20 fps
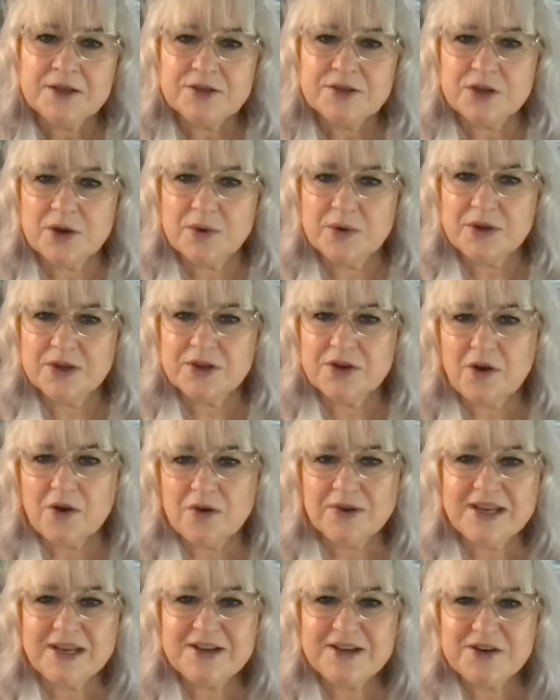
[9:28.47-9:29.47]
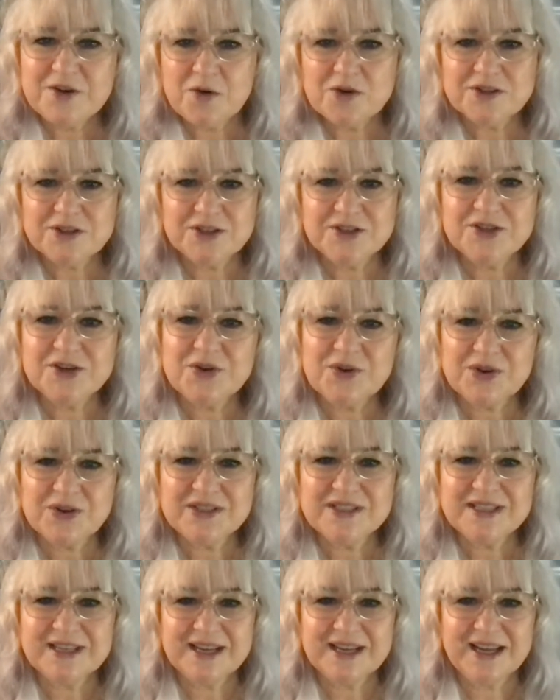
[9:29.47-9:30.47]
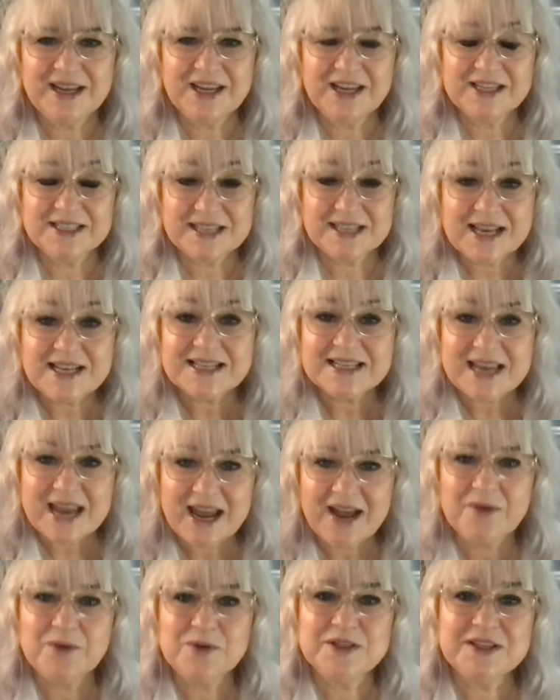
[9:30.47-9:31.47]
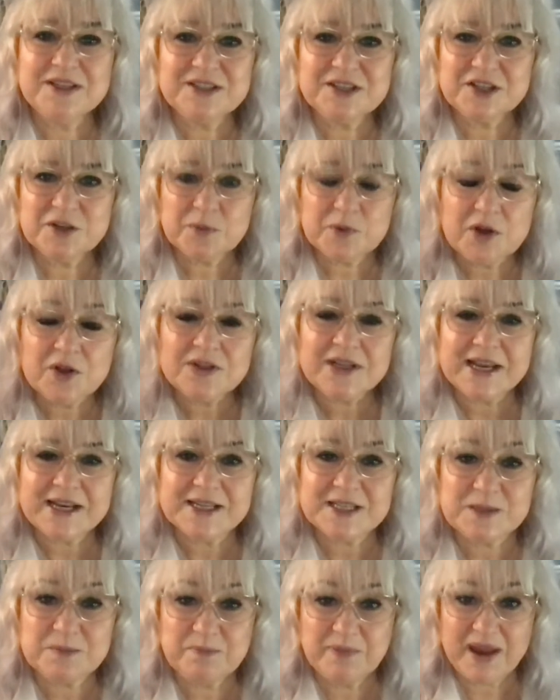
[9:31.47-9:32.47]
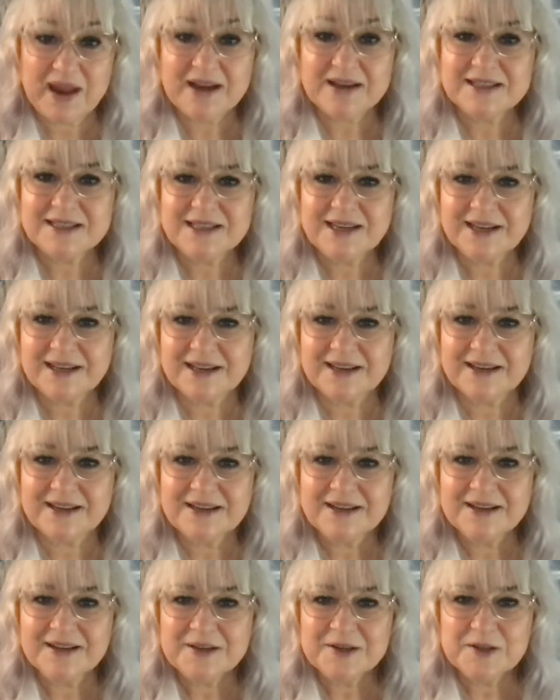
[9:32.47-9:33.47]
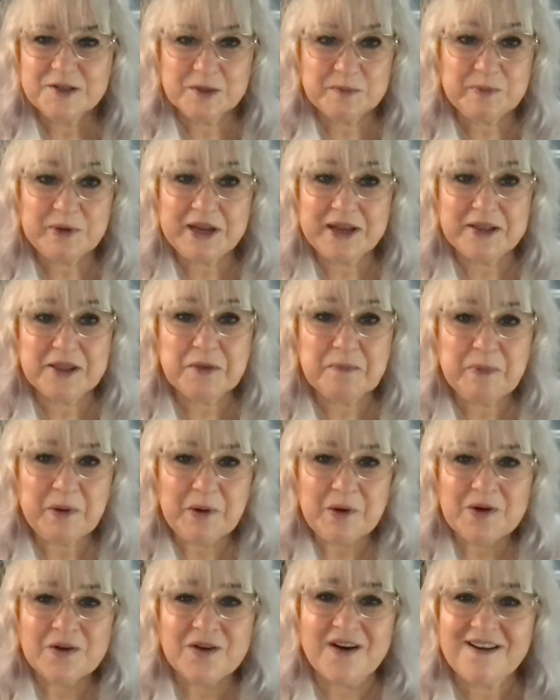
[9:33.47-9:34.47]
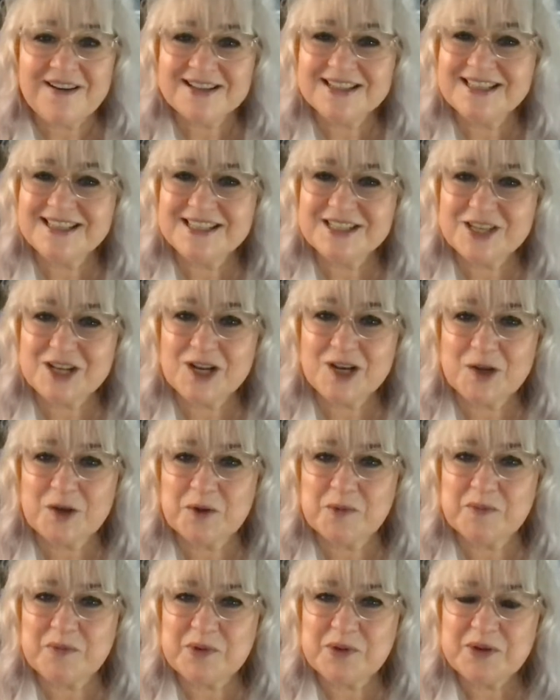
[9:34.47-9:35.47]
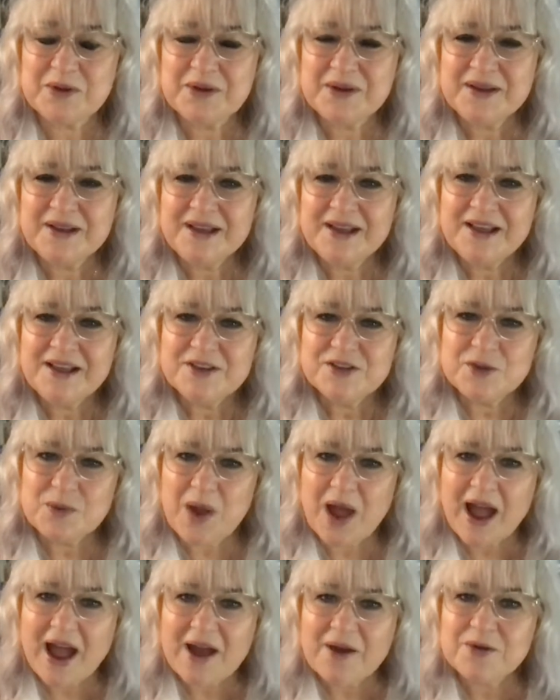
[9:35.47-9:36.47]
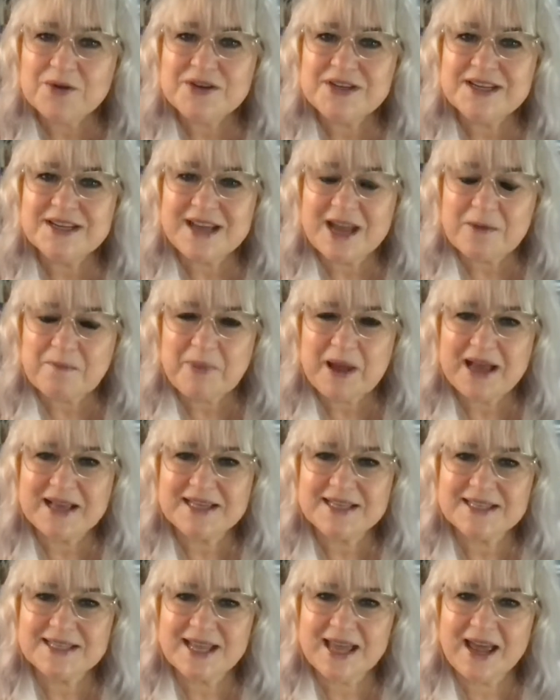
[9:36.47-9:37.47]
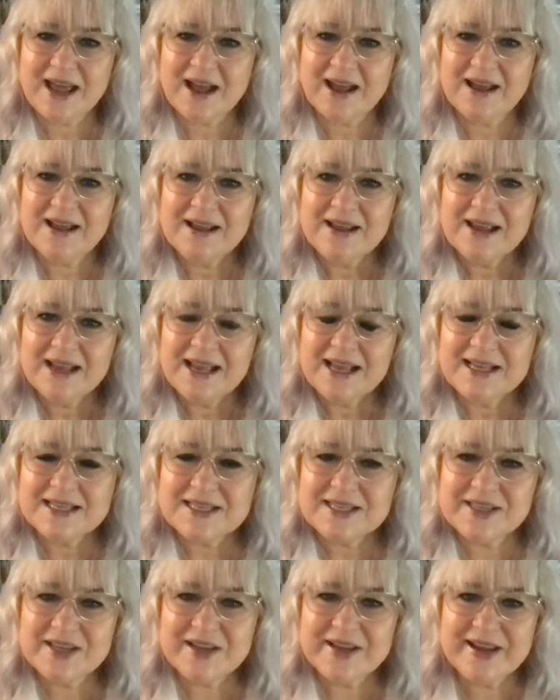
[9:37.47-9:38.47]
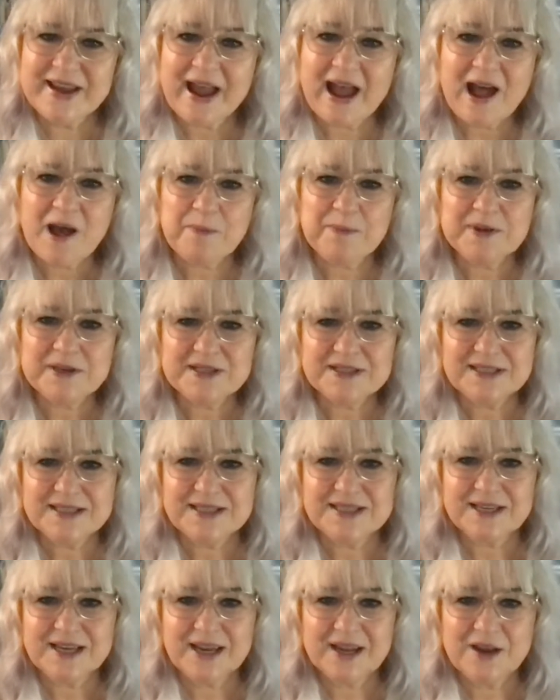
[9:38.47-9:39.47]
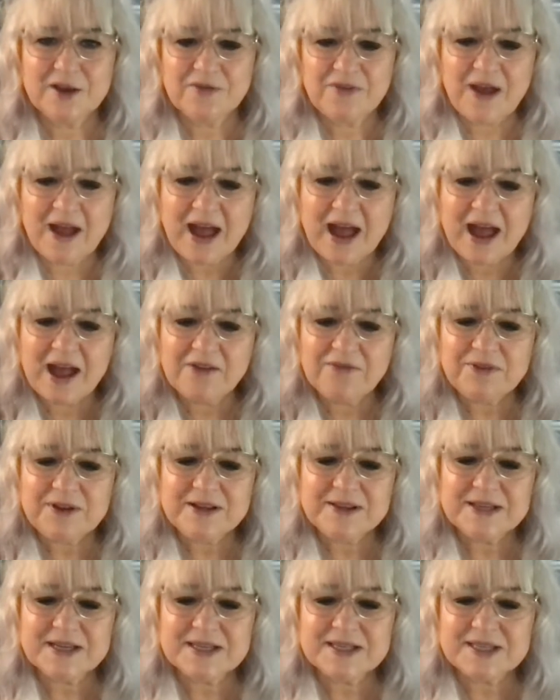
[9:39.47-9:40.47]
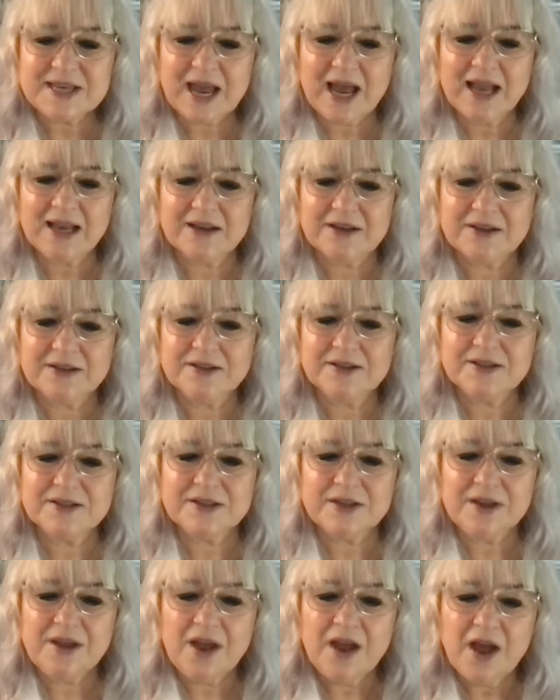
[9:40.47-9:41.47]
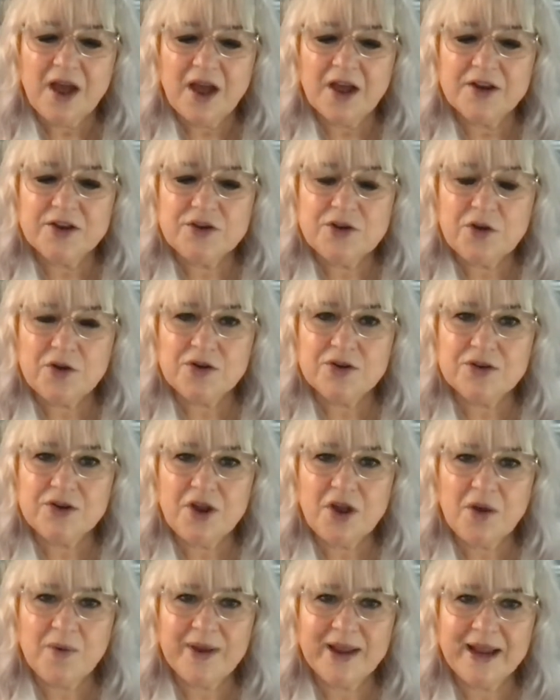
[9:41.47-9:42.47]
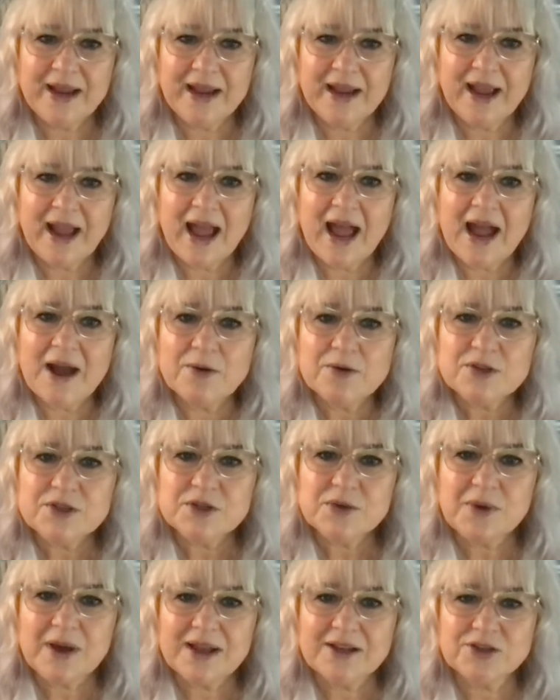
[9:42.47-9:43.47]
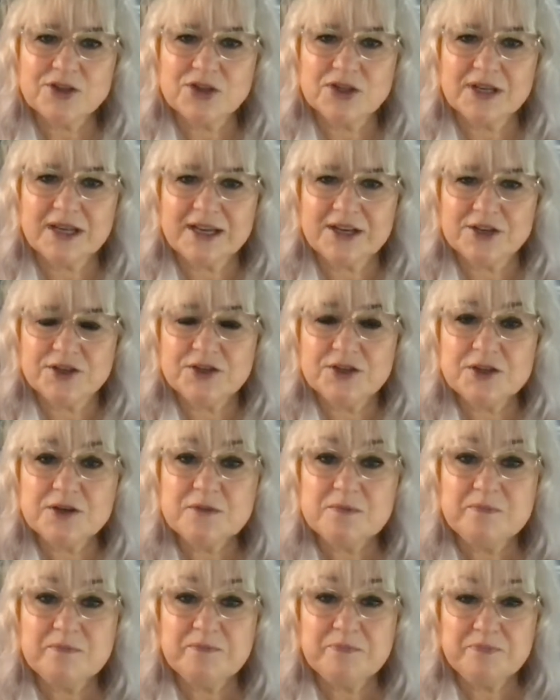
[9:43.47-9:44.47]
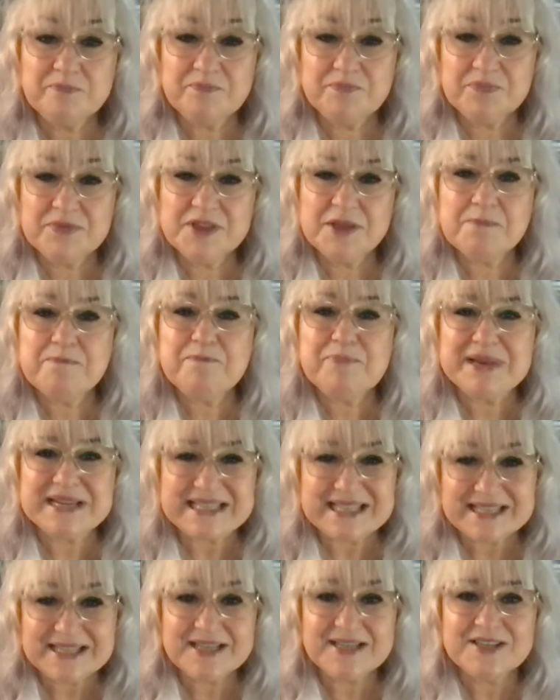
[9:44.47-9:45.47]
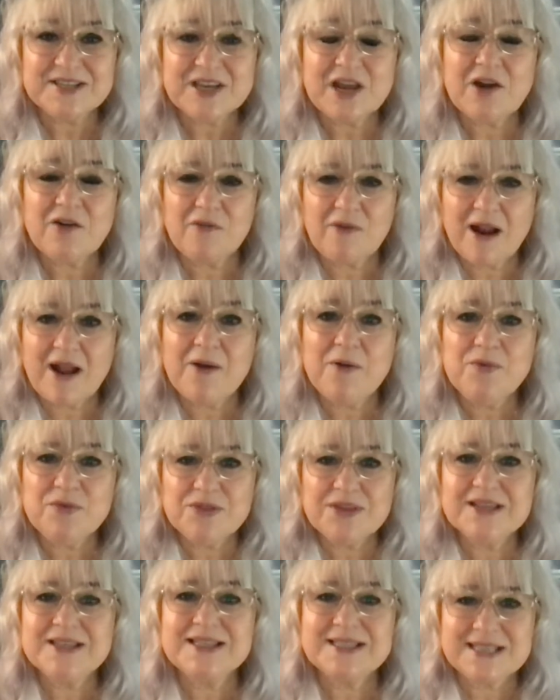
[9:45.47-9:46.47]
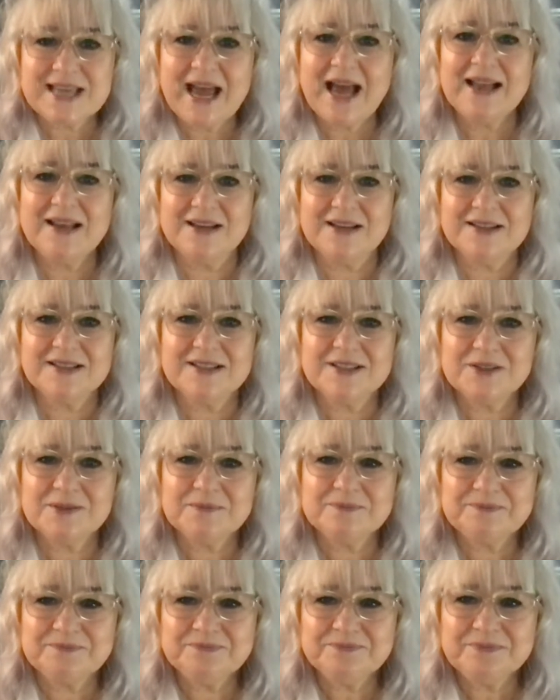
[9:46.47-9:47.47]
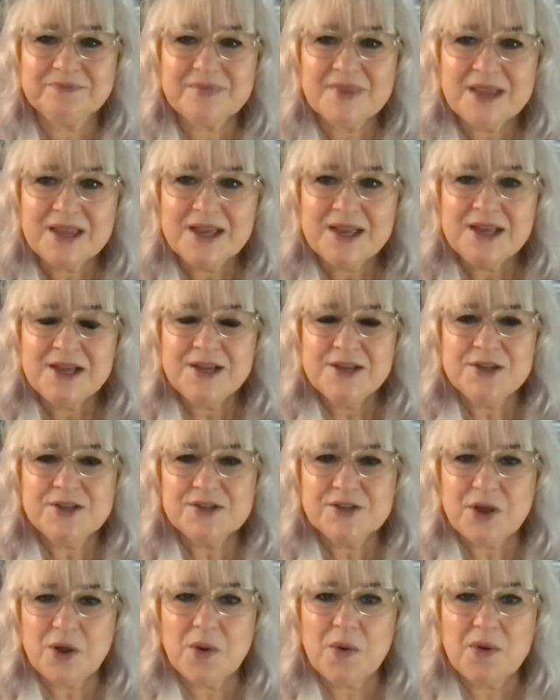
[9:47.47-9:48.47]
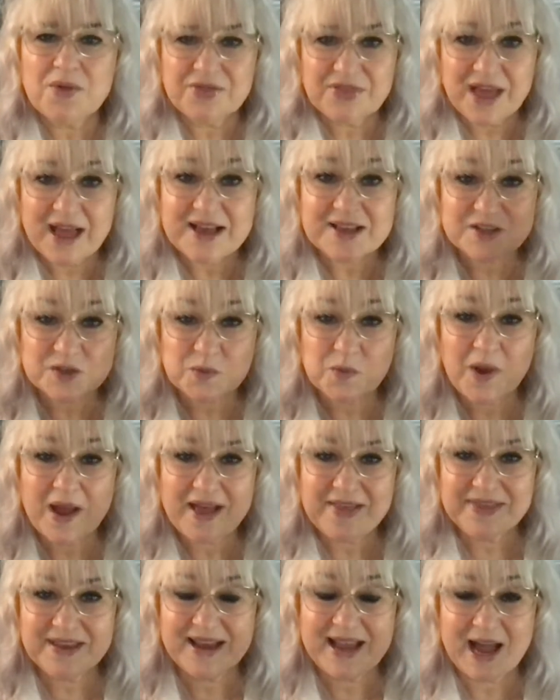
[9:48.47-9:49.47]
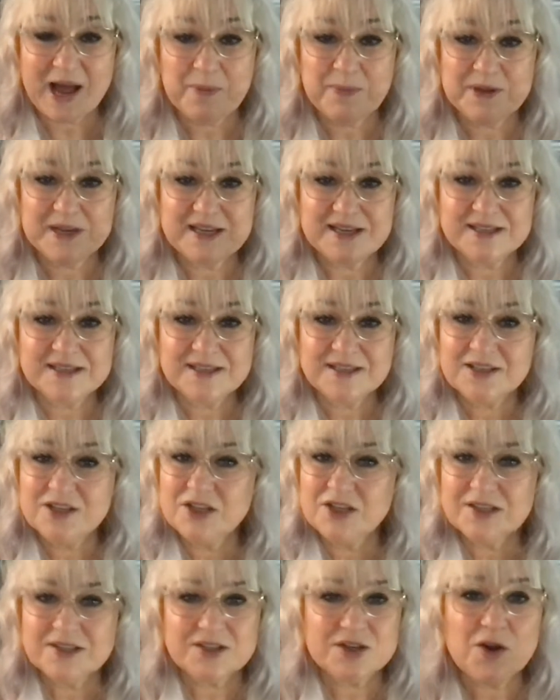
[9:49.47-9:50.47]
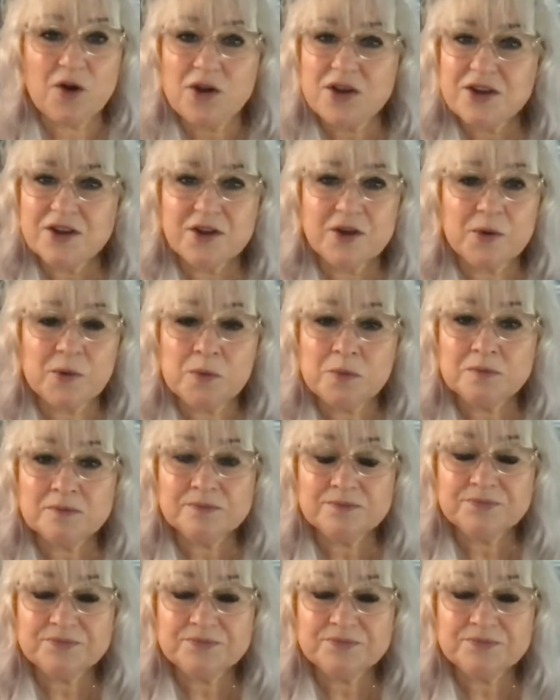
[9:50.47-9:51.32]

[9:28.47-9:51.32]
So you're not only not taught it, you're sent out into the world expecting to be in the poor artist club. So how do you get past that? It's the gap, isn't it, of having this talent and not knowing how to actually do the business around this talent. So that's where the gap is. It's not you.